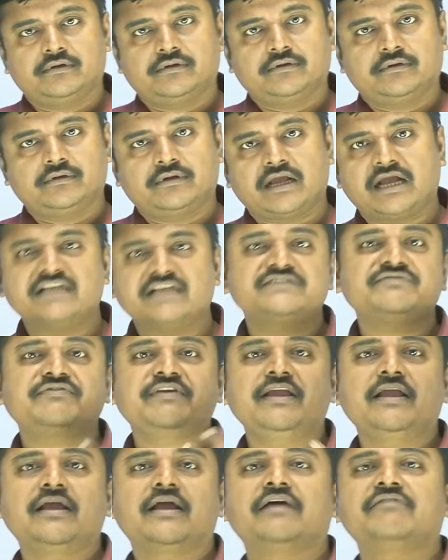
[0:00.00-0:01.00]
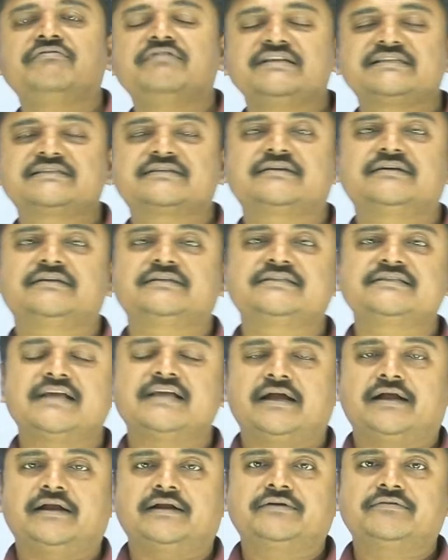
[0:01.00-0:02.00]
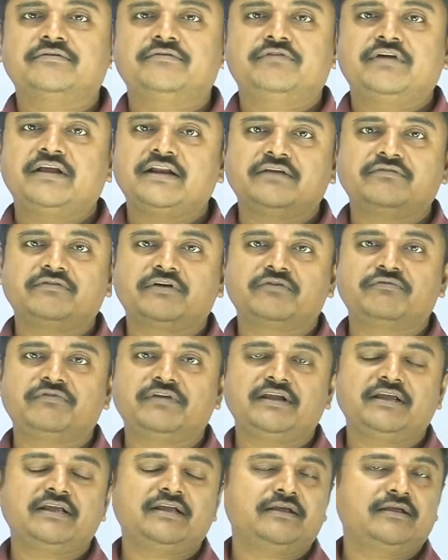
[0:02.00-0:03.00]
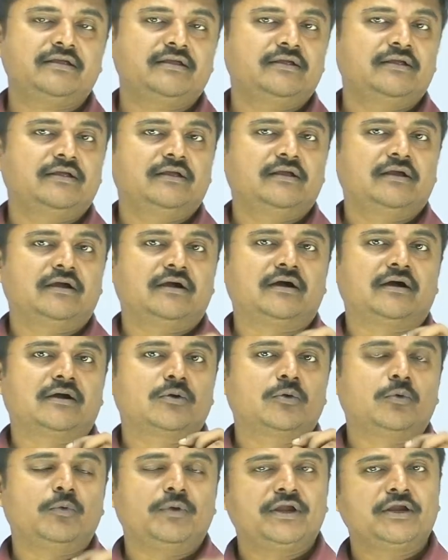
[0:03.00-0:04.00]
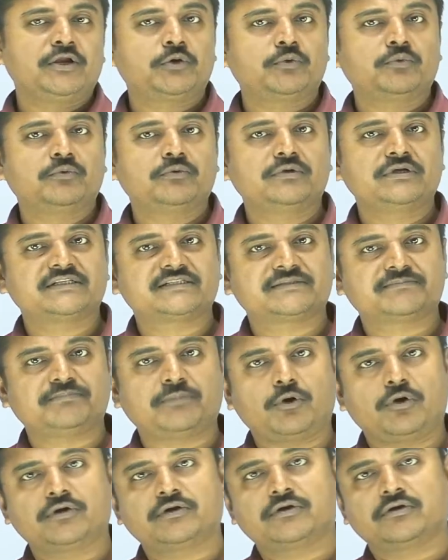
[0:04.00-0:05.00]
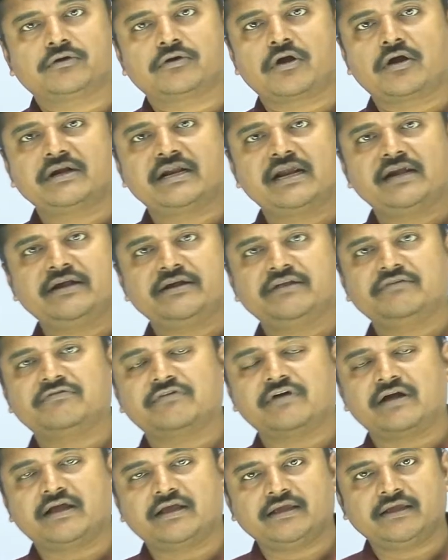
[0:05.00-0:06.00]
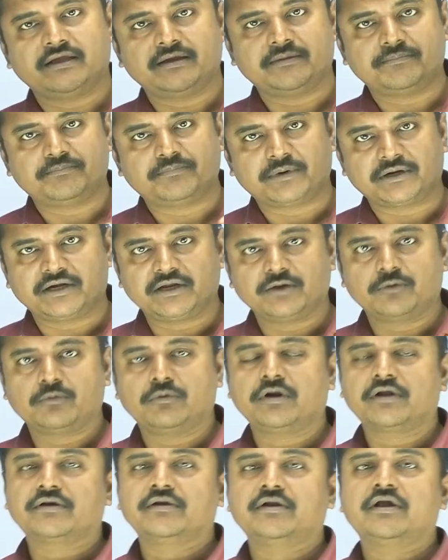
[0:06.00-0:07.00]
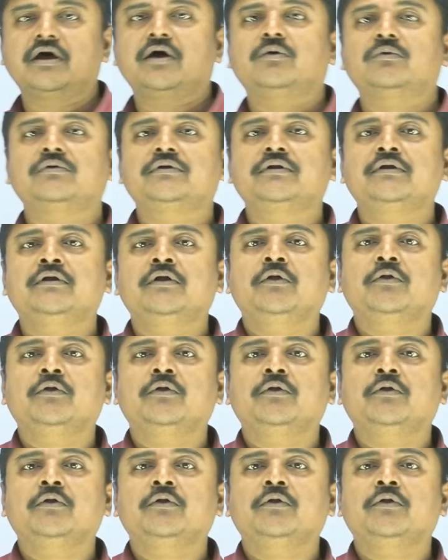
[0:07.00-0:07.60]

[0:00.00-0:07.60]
As we have discussed that whenever we are going to spot or identify a particular noun,